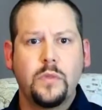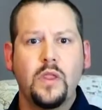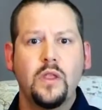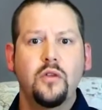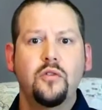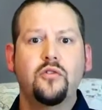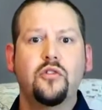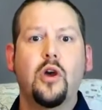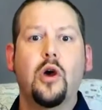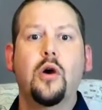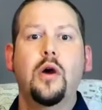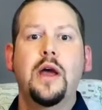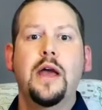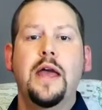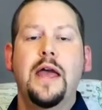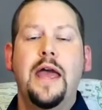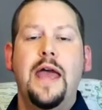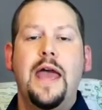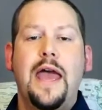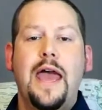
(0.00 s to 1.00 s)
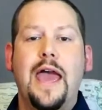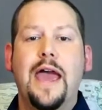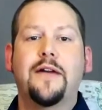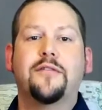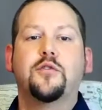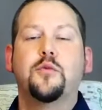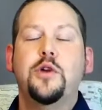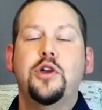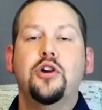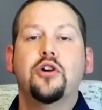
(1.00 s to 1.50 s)
So
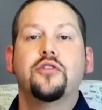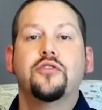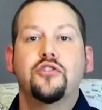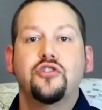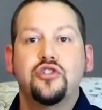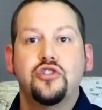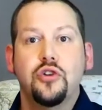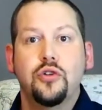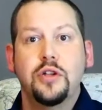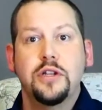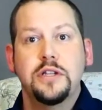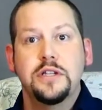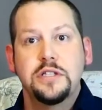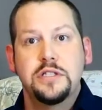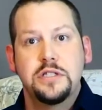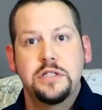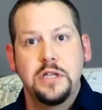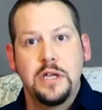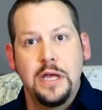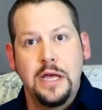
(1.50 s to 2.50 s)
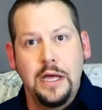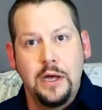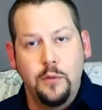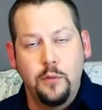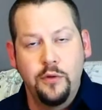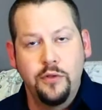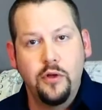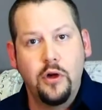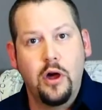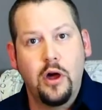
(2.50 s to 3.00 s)
after we hooked the students
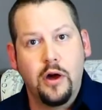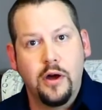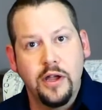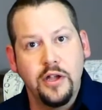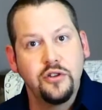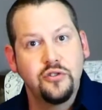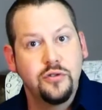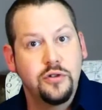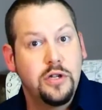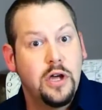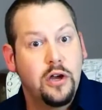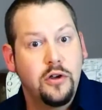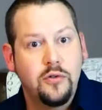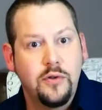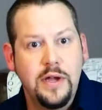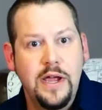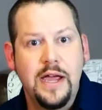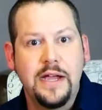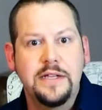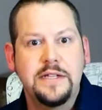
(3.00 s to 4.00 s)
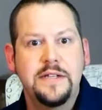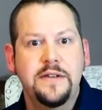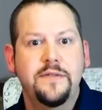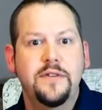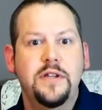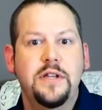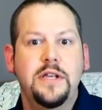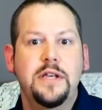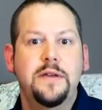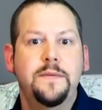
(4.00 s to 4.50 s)
with our introductory
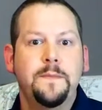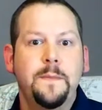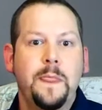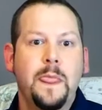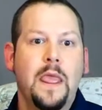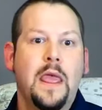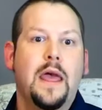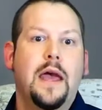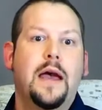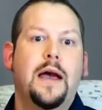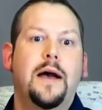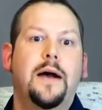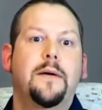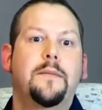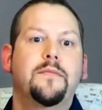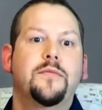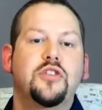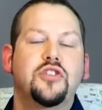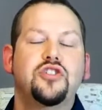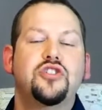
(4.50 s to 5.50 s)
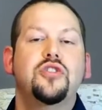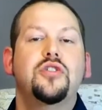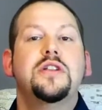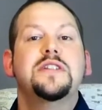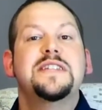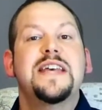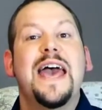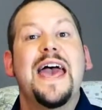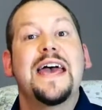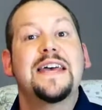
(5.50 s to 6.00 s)
activity, the
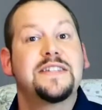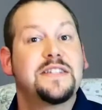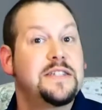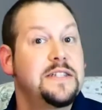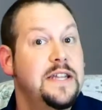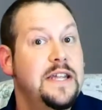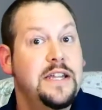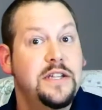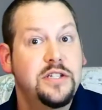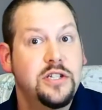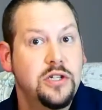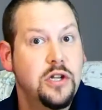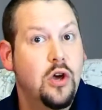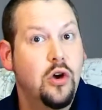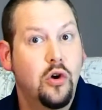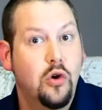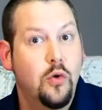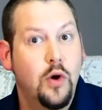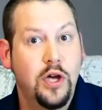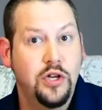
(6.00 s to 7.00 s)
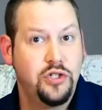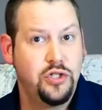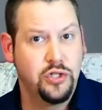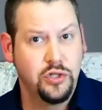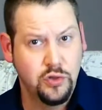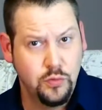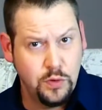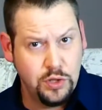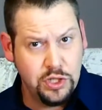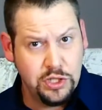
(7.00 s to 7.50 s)
students asked need-to-know
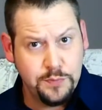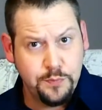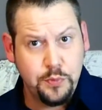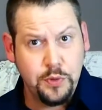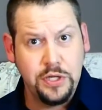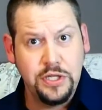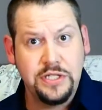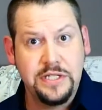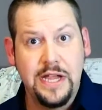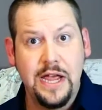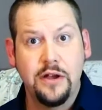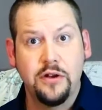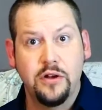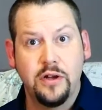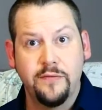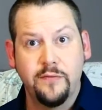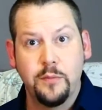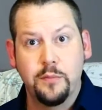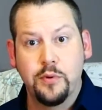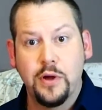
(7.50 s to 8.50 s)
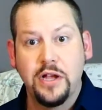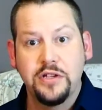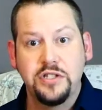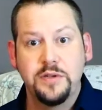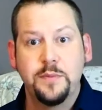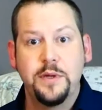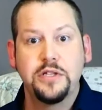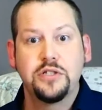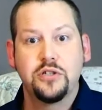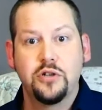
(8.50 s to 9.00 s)
questions, which is pretty standard of a
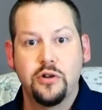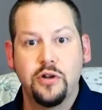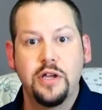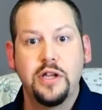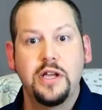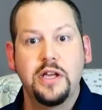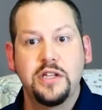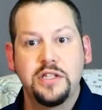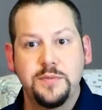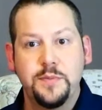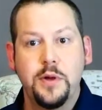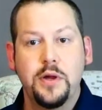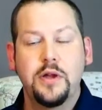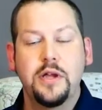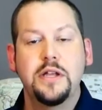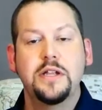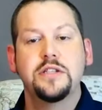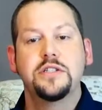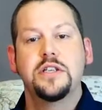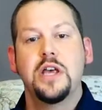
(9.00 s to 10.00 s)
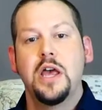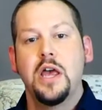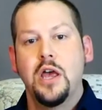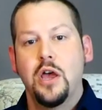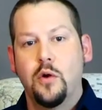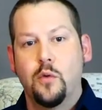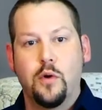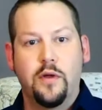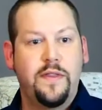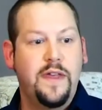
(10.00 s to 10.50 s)
project-based learning experience,
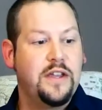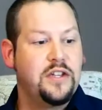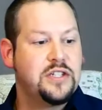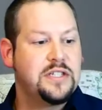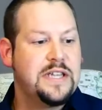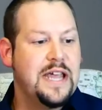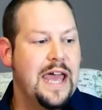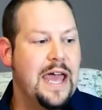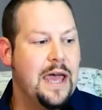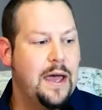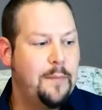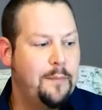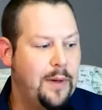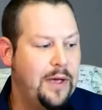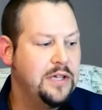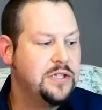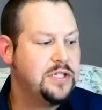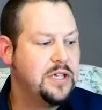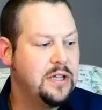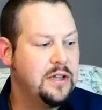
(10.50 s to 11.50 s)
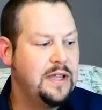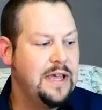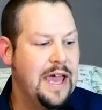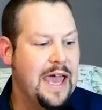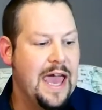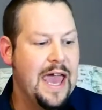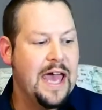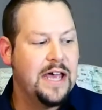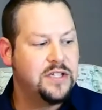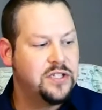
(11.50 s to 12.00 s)
where they just basically
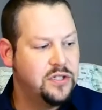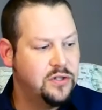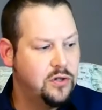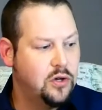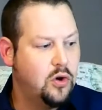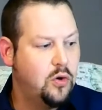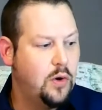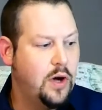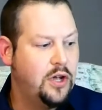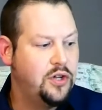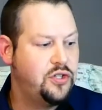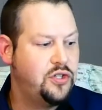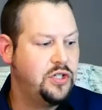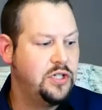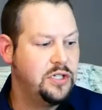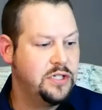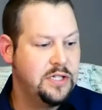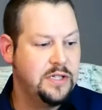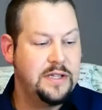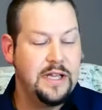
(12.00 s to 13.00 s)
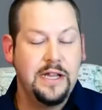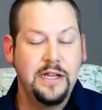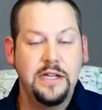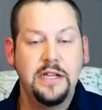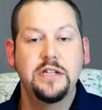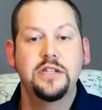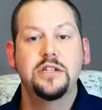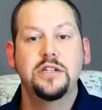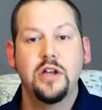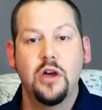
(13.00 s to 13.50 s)
ask the questions that they
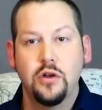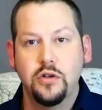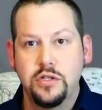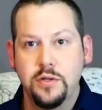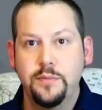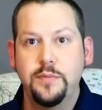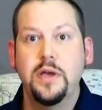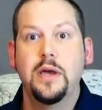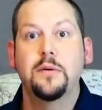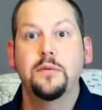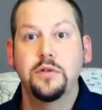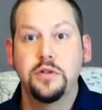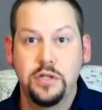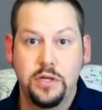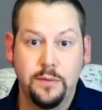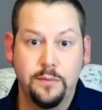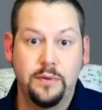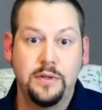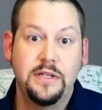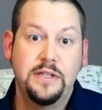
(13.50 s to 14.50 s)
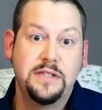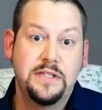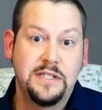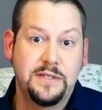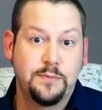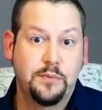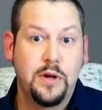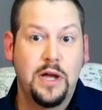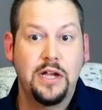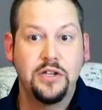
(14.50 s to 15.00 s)
need to know to be able to complete this
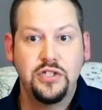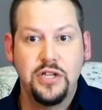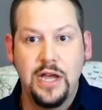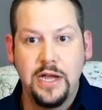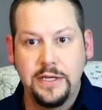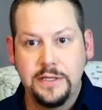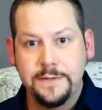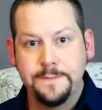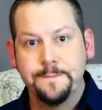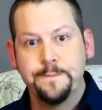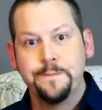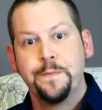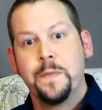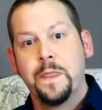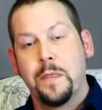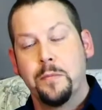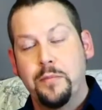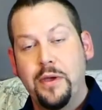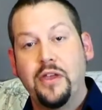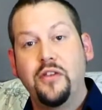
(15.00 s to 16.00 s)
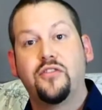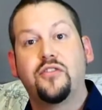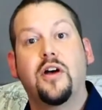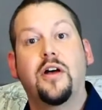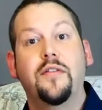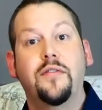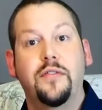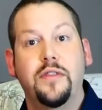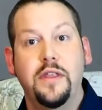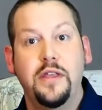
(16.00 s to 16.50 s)
project based
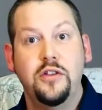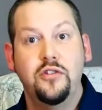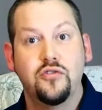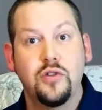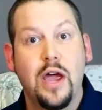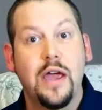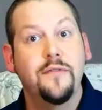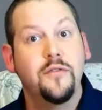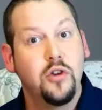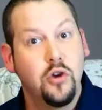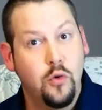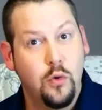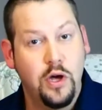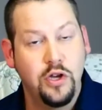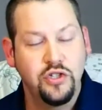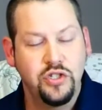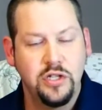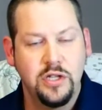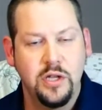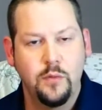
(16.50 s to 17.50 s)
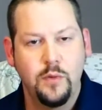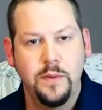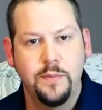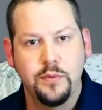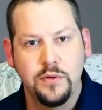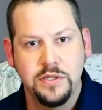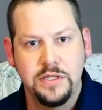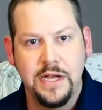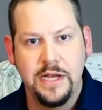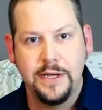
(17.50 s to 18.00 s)
on the driving question that we
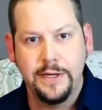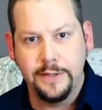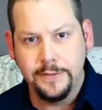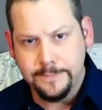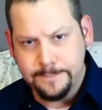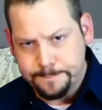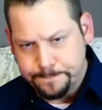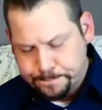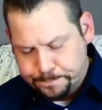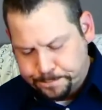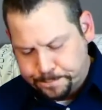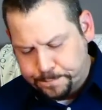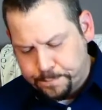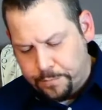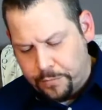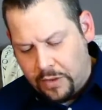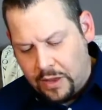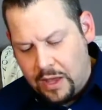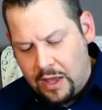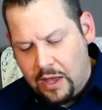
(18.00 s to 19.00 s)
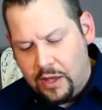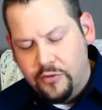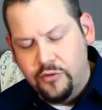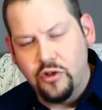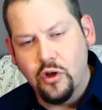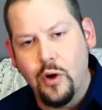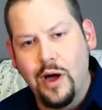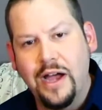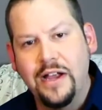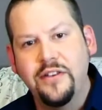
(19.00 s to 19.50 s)
presented.
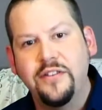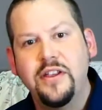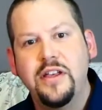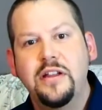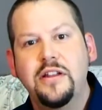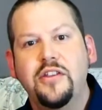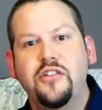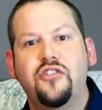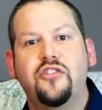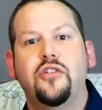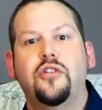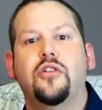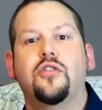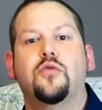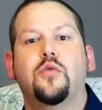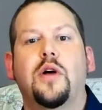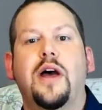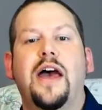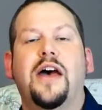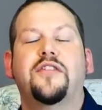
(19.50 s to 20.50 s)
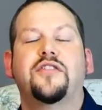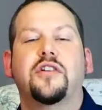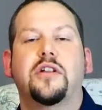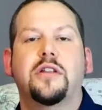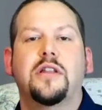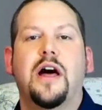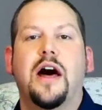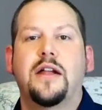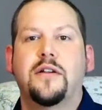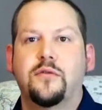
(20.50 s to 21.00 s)
So ideally, students will ask a
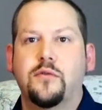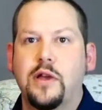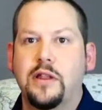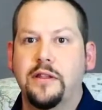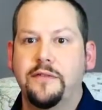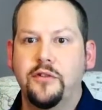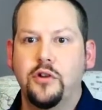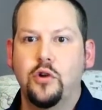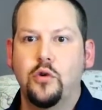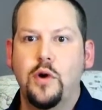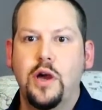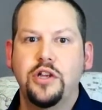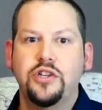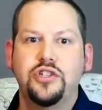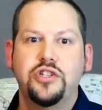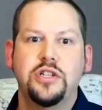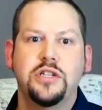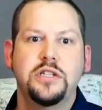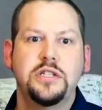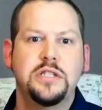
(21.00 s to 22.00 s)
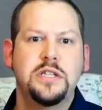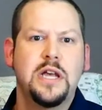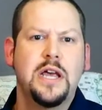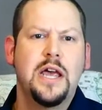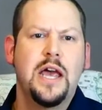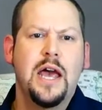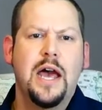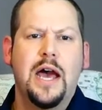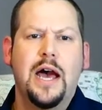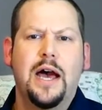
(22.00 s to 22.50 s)
lot of relevant questions,
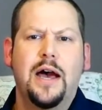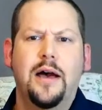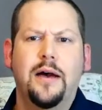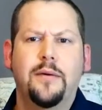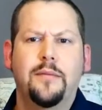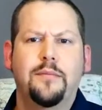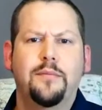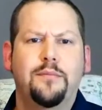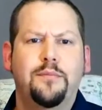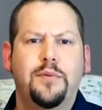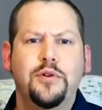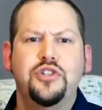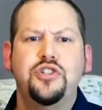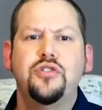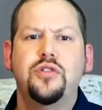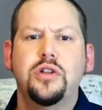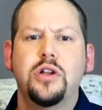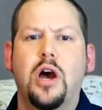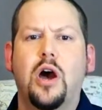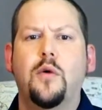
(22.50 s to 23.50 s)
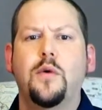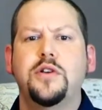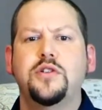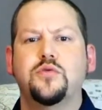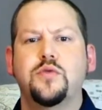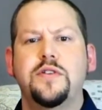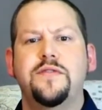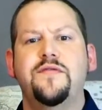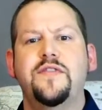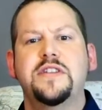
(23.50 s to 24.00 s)
but you can always
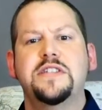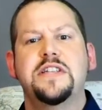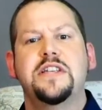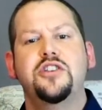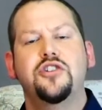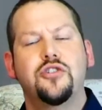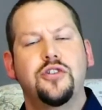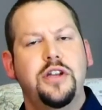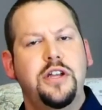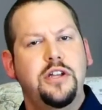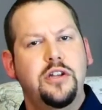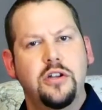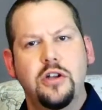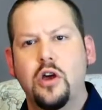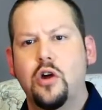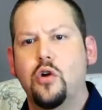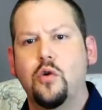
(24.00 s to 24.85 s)
revisit your need-to-know